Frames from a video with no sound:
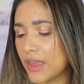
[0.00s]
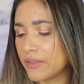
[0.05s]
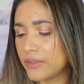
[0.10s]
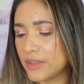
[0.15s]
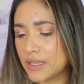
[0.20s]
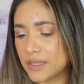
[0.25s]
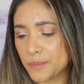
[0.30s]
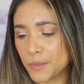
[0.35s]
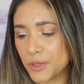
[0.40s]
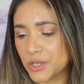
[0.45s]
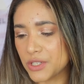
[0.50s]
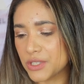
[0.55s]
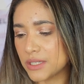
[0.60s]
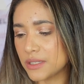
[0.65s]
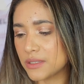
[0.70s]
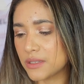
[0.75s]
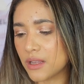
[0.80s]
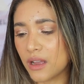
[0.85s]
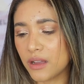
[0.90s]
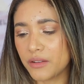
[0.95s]
then this
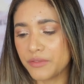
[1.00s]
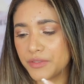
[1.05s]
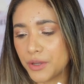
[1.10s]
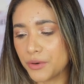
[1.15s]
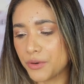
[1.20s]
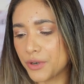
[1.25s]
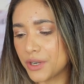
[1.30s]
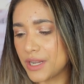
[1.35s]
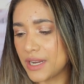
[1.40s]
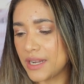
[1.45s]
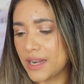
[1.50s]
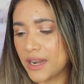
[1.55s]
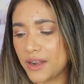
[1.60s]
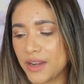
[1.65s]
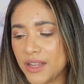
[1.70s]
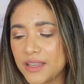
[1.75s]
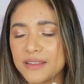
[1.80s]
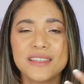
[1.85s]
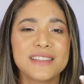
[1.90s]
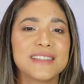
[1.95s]
purchase of the
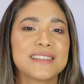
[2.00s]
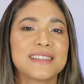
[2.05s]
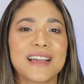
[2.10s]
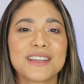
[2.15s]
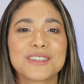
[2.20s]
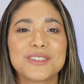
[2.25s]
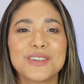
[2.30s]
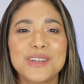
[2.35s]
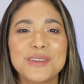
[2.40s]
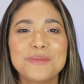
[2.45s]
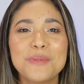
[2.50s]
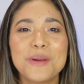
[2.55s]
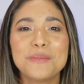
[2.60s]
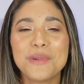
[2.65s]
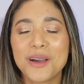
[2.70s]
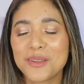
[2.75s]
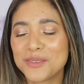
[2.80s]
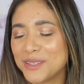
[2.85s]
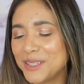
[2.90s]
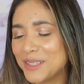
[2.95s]
ordinary this is actually my
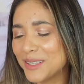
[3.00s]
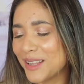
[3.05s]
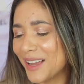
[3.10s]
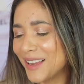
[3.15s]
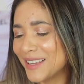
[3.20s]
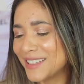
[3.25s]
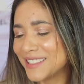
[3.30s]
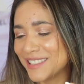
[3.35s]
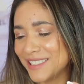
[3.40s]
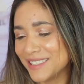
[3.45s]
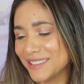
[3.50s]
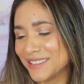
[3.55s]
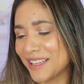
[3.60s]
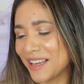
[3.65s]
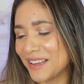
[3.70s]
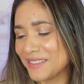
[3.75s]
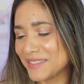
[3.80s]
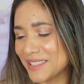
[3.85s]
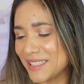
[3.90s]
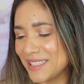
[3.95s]
mother-in-law she
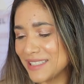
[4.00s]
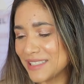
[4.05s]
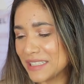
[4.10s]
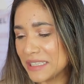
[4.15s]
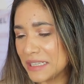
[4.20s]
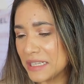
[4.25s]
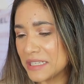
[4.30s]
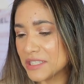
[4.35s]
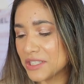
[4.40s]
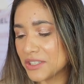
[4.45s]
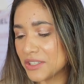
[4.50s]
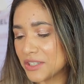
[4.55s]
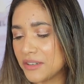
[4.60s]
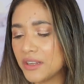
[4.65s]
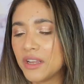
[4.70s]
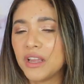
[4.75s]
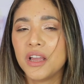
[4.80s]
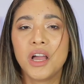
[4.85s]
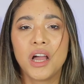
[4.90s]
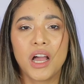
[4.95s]
loves this
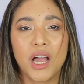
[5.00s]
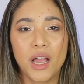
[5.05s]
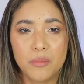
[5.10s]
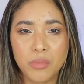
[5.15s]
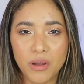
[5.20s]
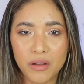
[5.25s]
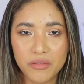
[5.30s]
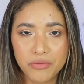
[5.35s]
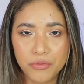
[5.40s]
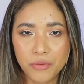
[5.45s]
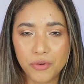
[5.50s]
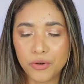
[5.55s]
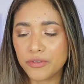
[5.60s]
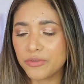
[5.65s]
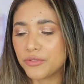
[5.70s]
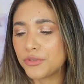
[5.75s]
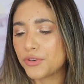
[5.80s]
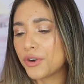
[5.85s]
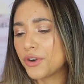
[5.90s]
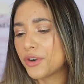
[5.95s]
cleanser i bought four
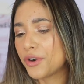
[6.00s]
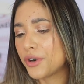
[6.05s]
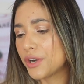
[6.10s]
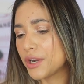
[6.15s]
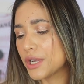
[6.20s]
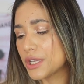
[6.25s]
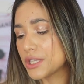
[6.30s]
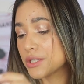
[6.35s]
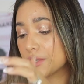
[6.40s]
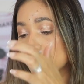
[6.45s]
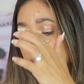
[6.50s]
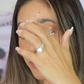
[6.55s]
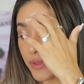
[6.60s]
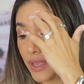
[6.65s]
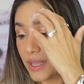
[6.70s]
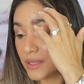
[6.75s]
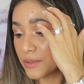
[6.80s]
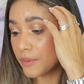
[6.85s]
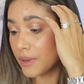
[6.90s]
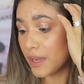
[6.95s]
for her so
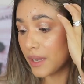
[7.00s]
that's